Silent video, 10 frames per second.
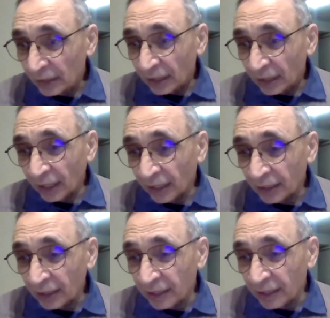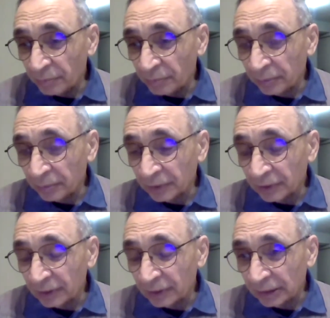And the day
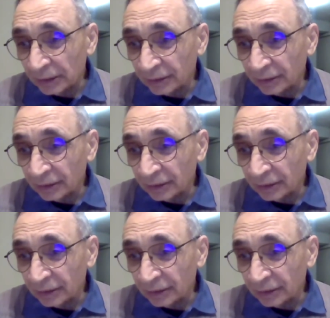Baba